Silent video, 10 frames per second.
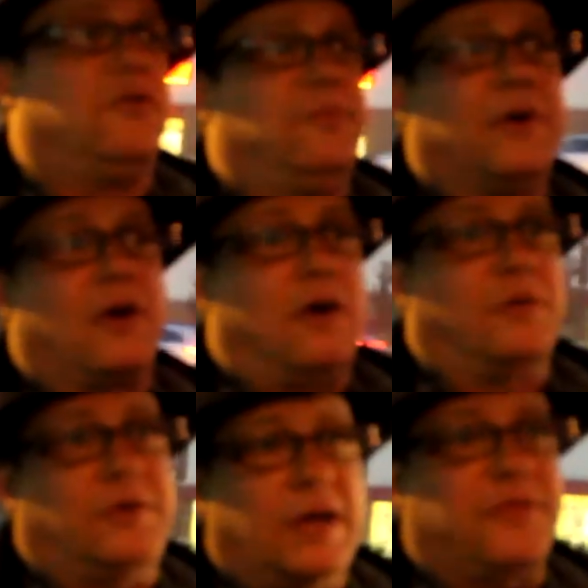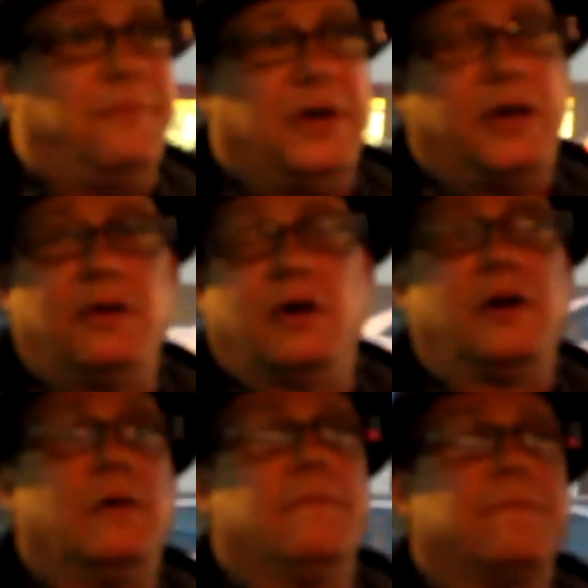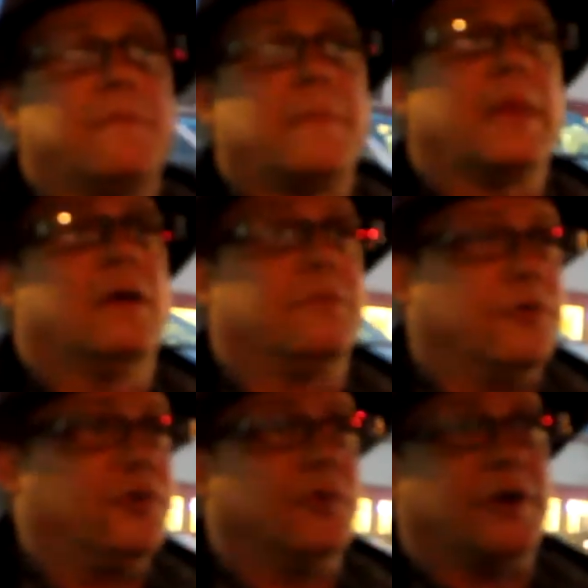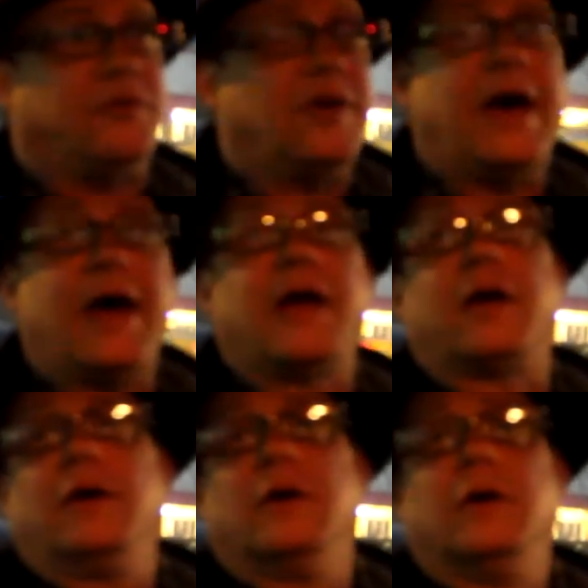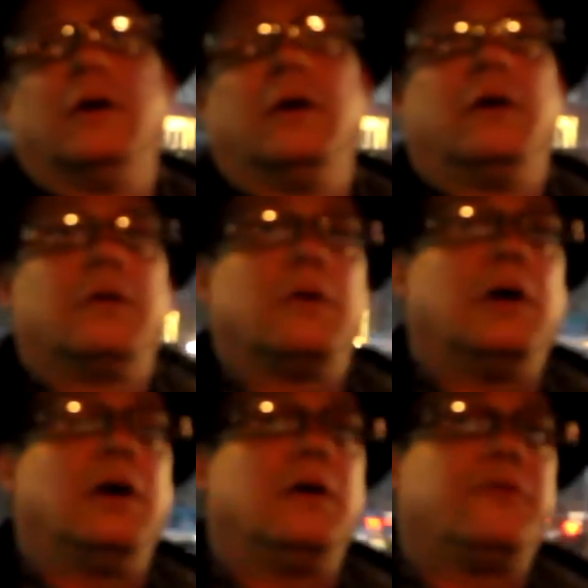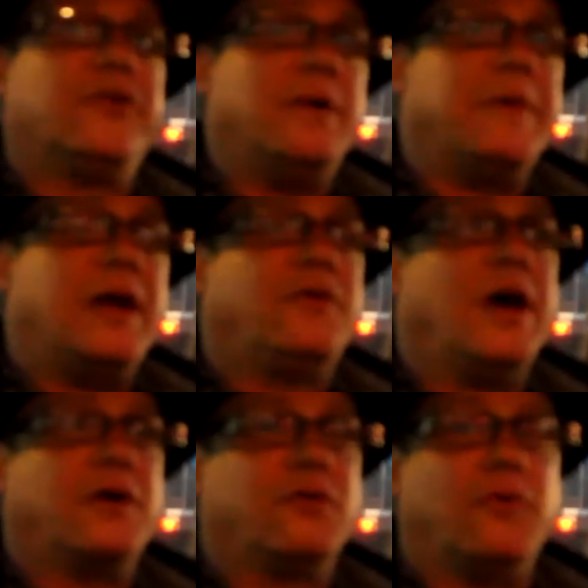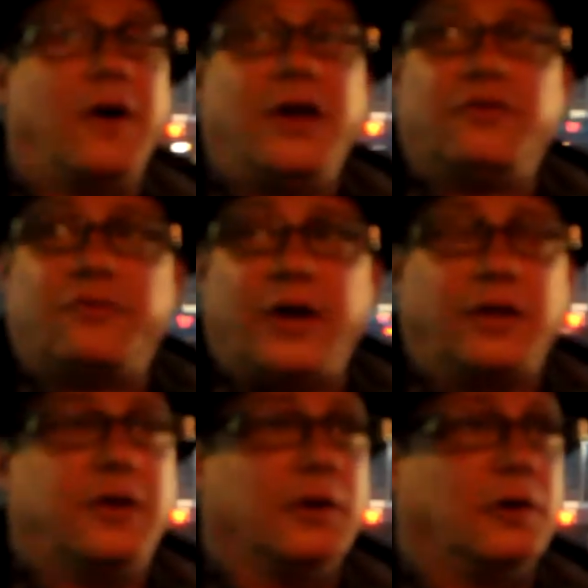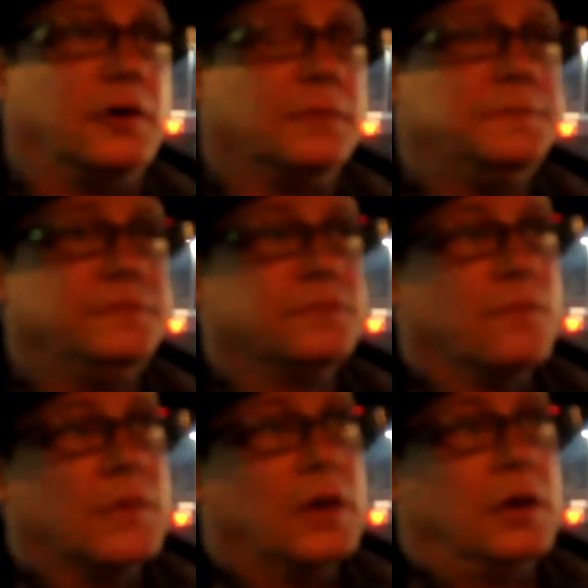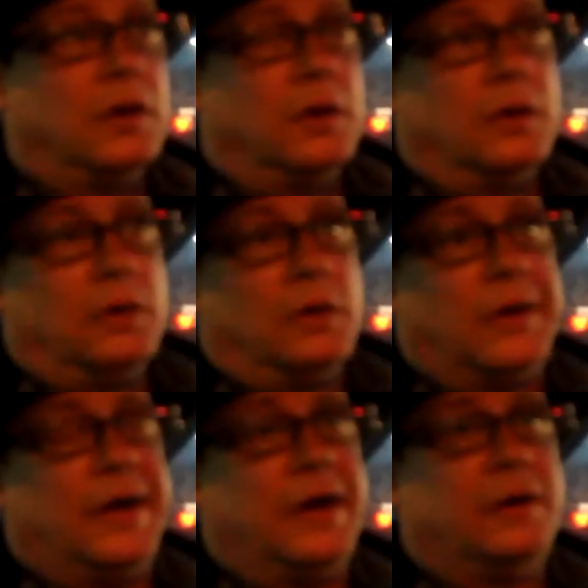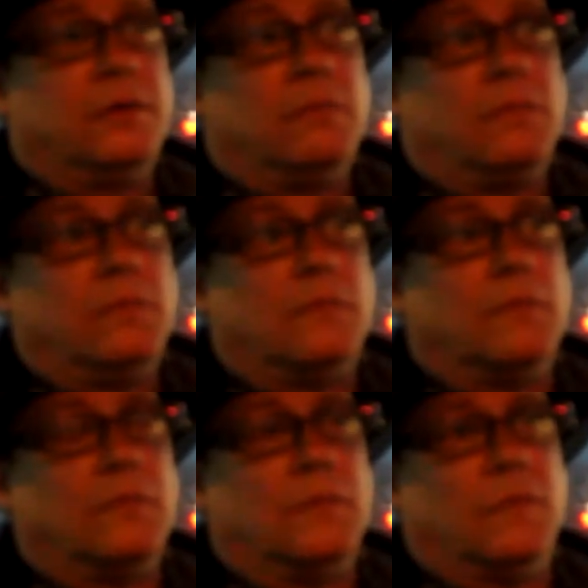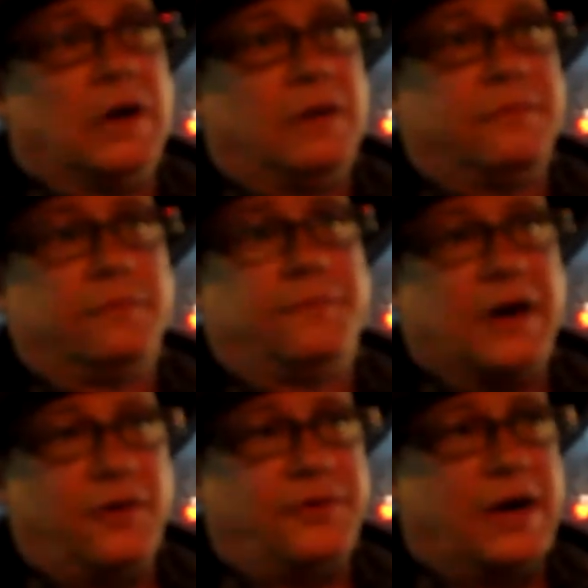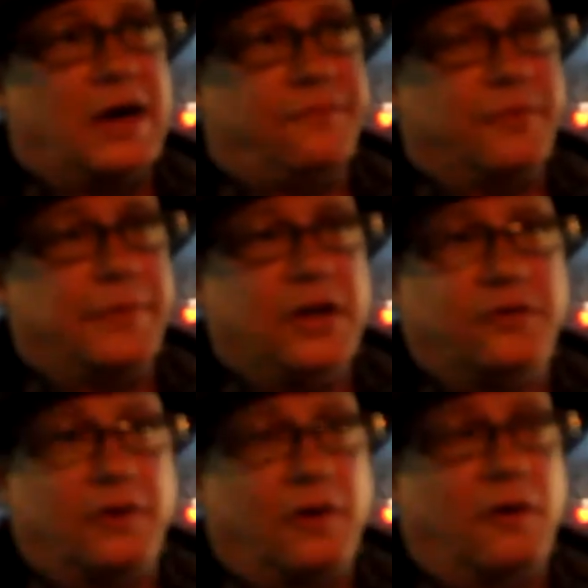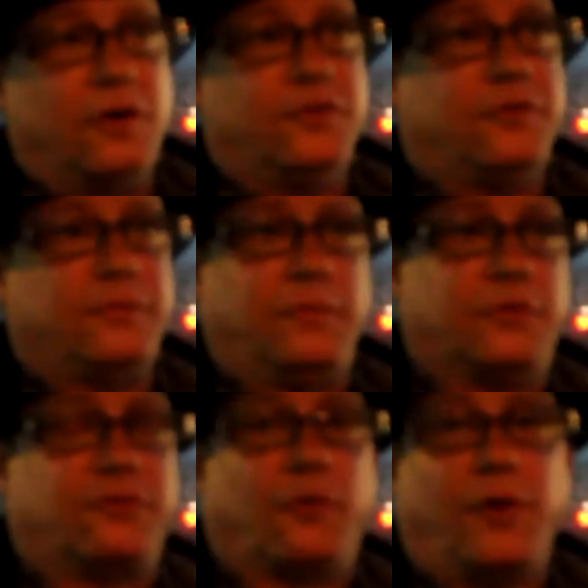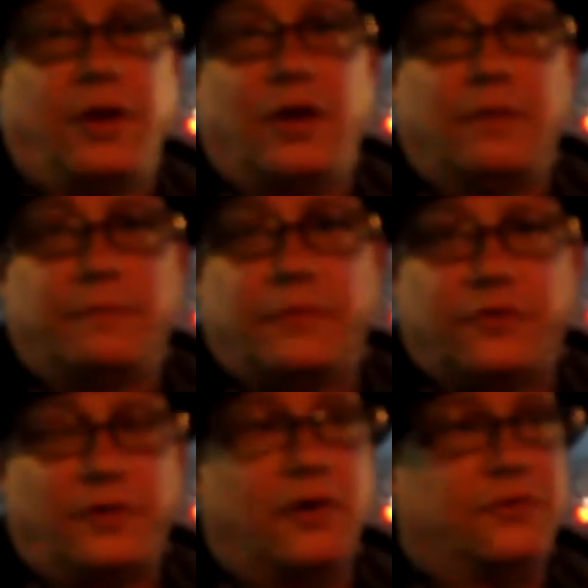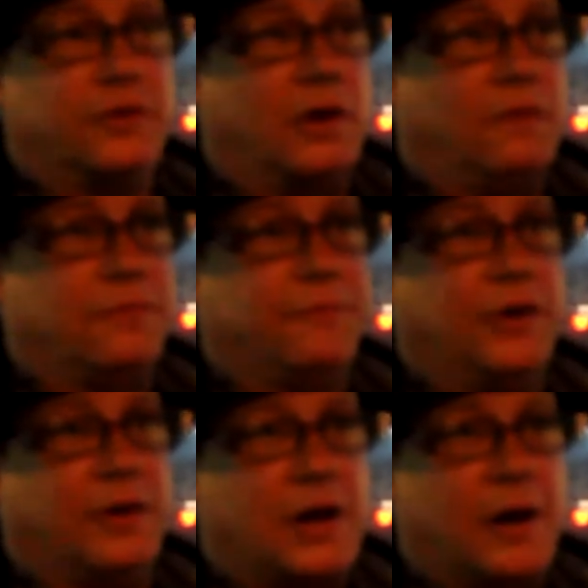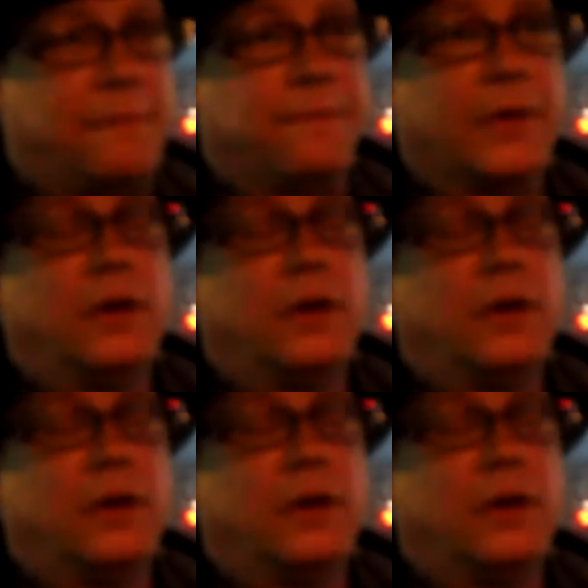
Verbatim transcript: she's been on her deathbed uh, due to an attack. Uh, same man attacked her twice, tried to kill her. And my father died from Agent Orange destroying him, his lungs and all, from Vietnam.